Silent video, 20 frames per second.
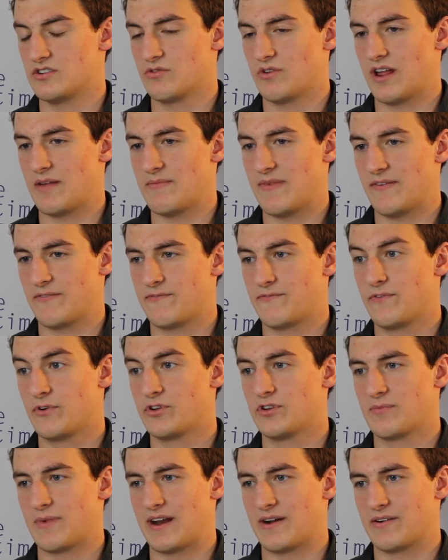a
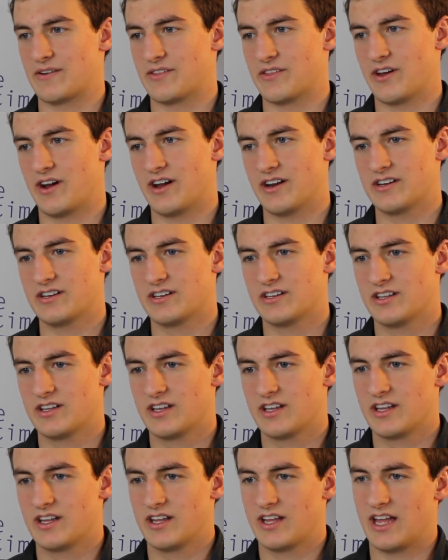full marathon.
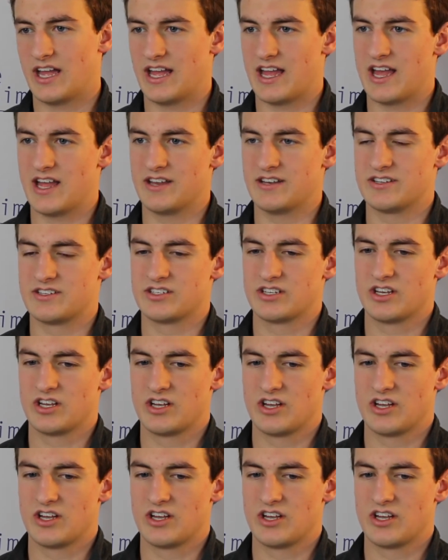And